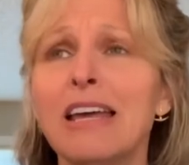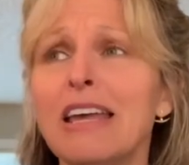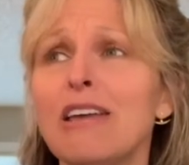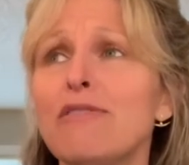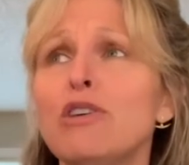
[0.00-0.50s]

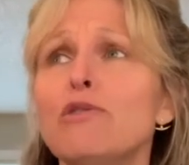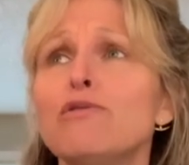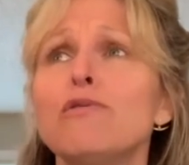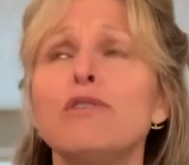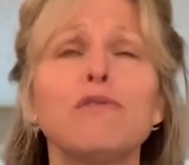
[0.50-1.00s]
if
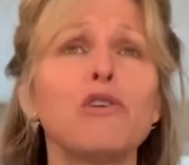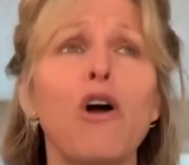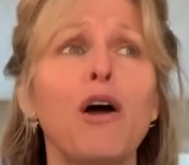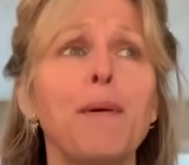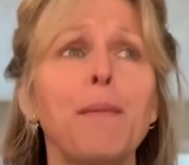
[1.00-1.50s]

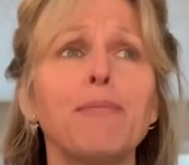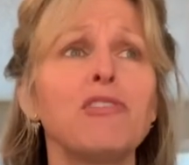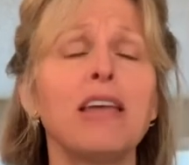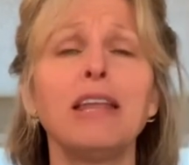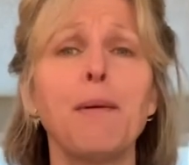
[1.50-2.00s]
you're
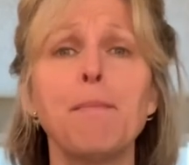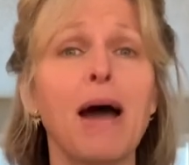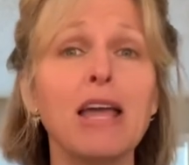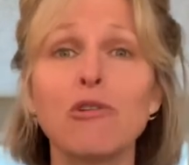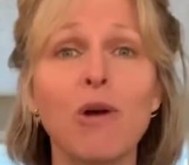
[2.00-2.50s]
taking a
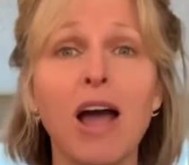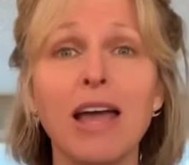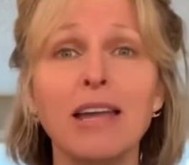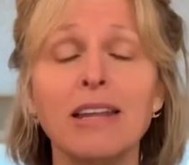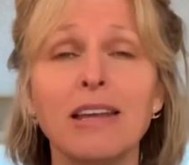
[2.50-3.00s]
bike
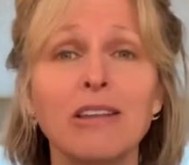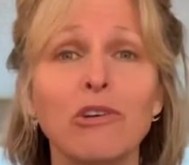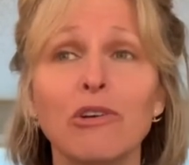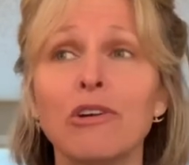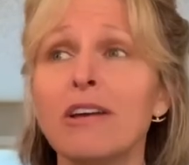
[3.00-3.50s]
ride and
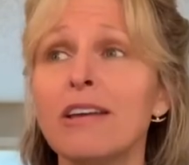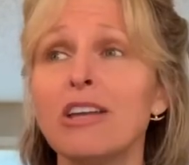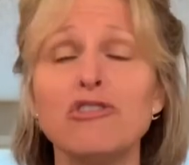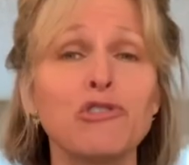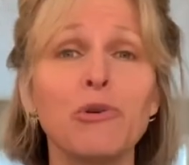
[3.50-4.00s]
you're
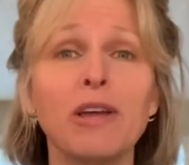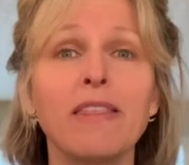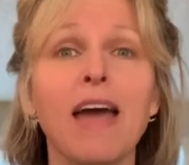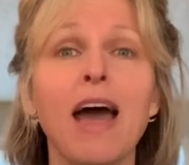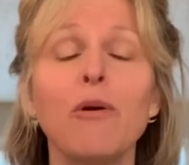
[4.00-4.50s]

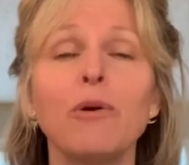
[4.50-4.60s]
enjoying that,